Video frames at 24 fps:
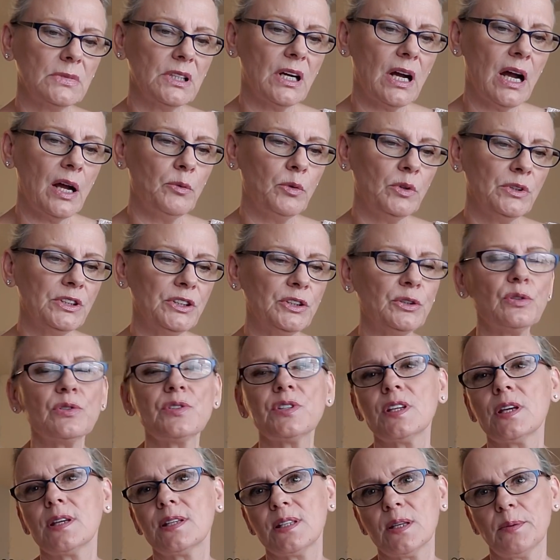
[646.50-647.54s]
I wanted to
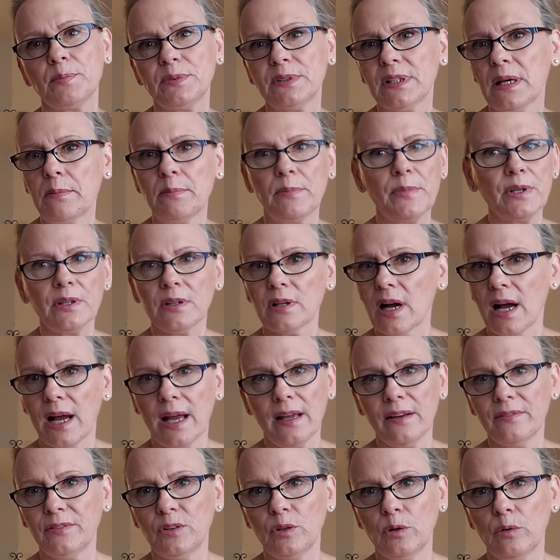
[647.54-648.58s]
say September. I
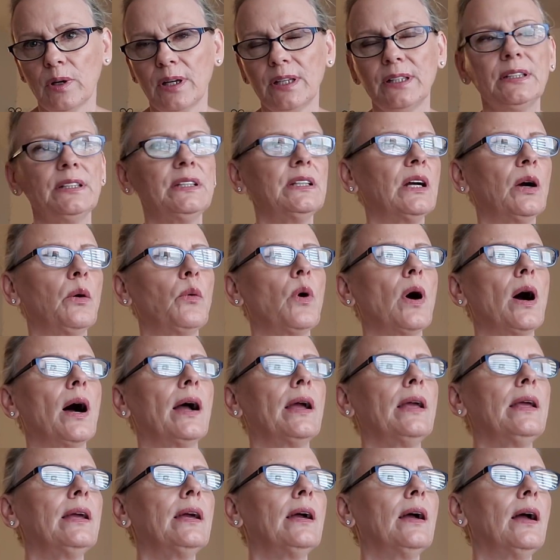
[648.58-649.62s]
have no idea
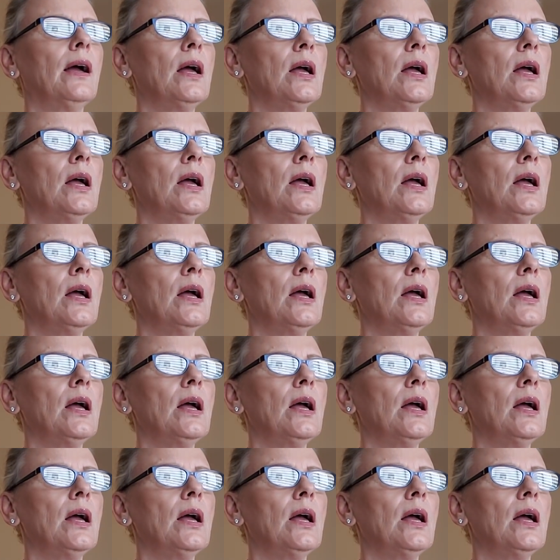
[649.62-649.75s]
why.